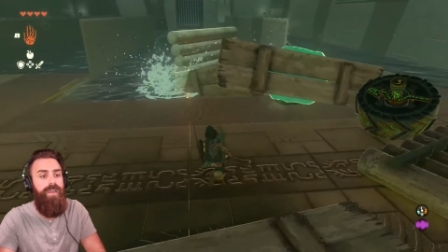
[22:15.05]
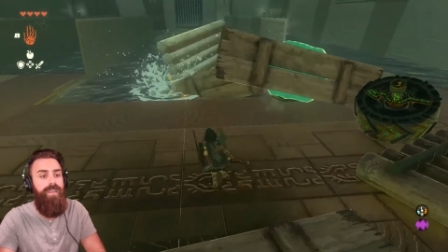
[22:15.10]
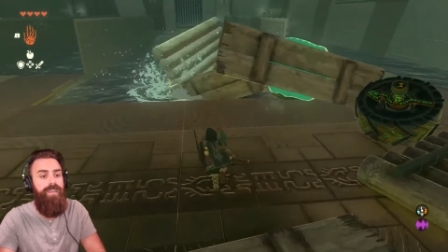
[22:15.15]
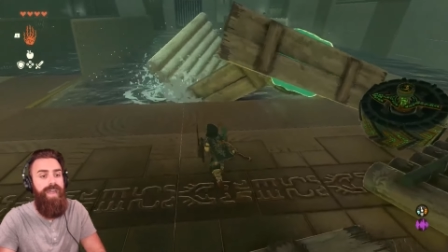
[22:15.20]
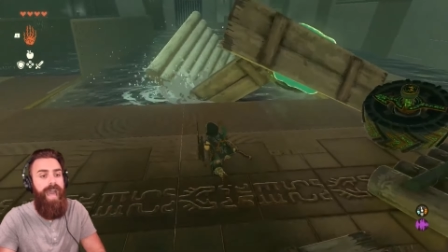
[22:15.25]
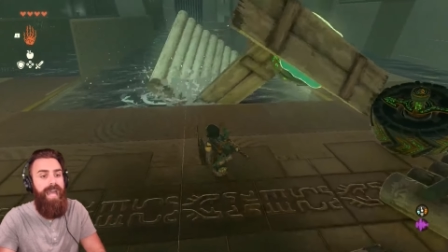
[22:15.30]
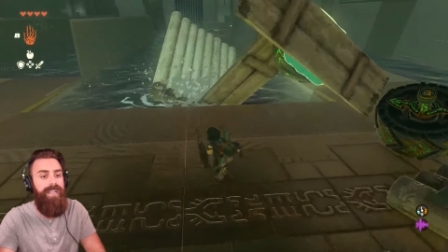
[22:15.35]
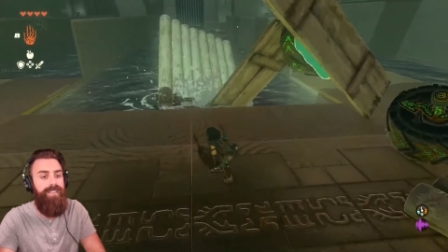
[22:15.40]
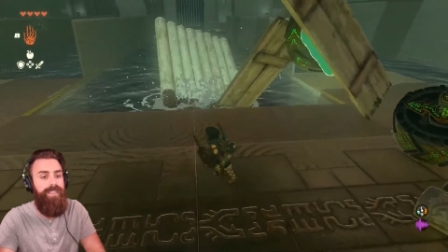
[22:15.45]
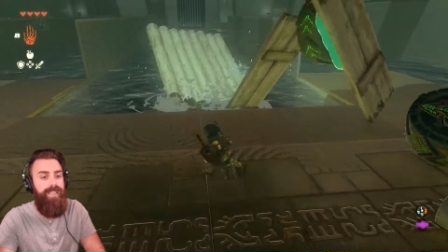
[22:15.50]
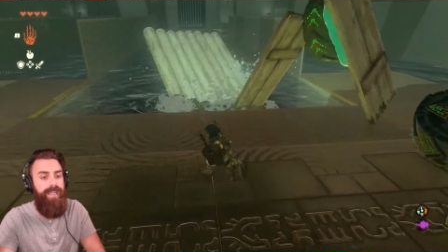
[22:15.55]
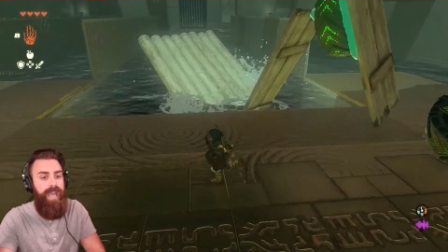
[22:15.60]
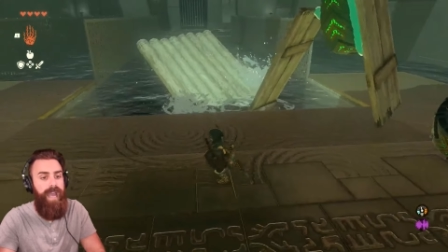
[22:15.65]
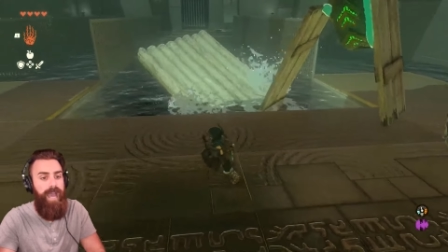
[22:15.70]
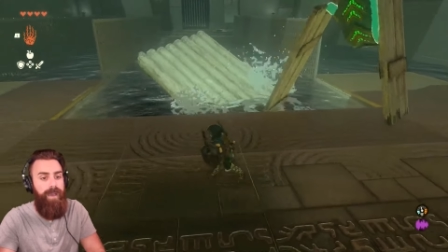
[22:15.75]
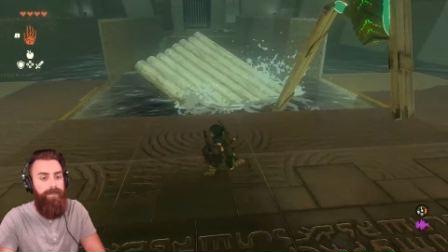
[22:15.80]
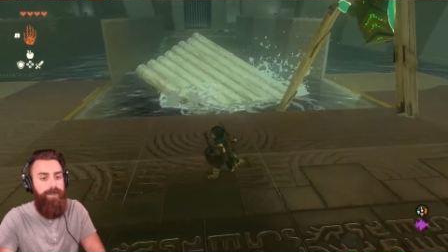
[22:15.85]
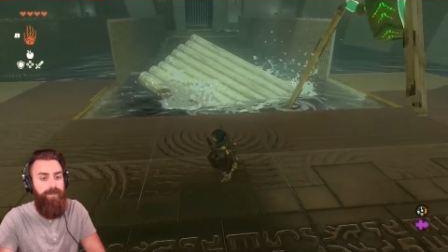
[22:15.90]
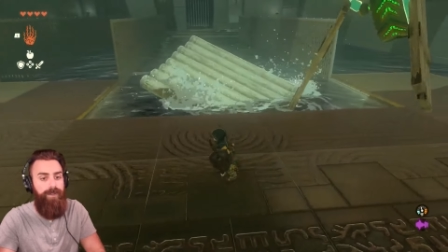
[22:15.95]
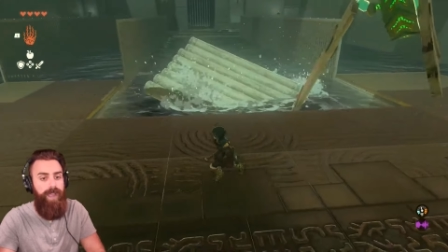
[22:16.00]
that's gonna
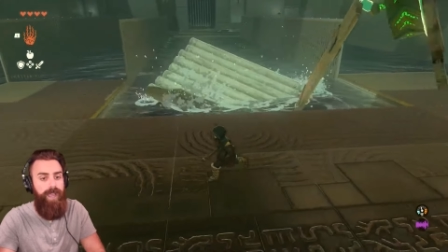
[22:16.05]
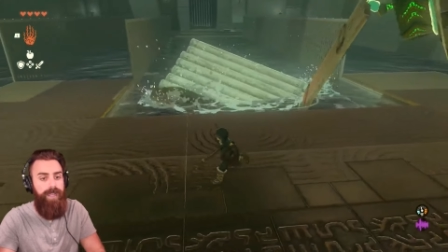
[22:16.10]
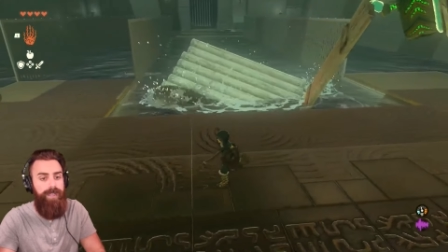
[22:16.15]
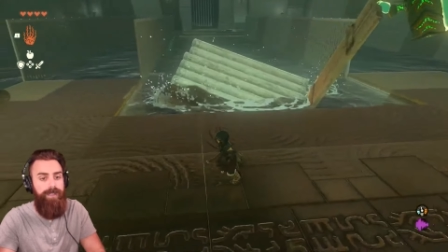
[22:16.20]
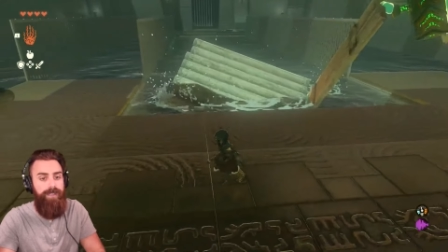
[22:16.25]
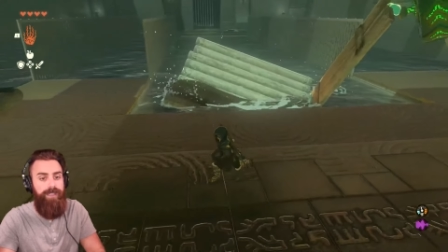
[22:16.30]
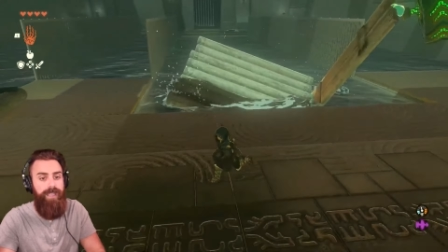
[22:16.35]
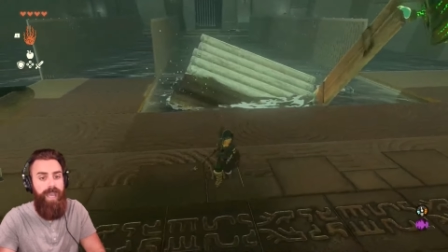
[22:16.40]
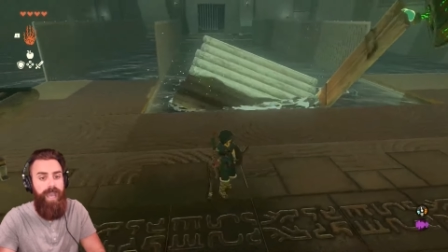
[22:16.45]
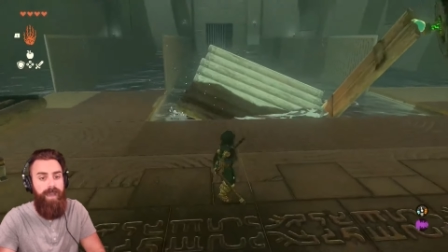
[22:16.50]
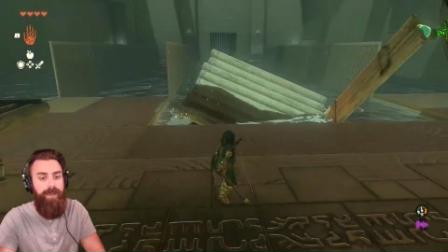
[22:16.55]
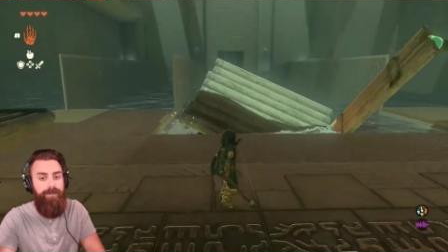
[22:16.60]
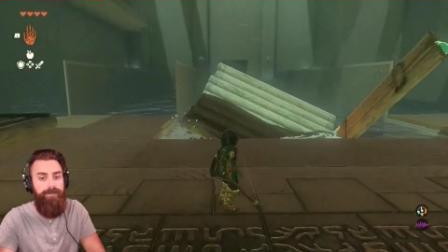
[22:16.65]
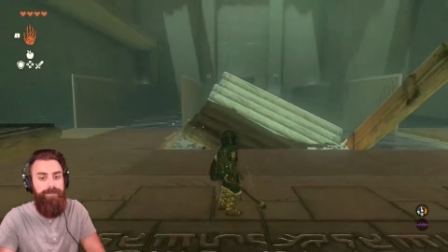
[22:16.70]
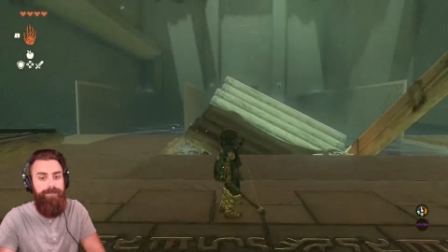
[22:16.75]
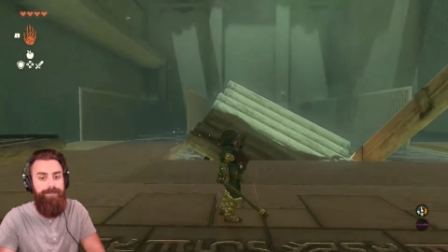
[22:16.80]
happen, right? Yeah.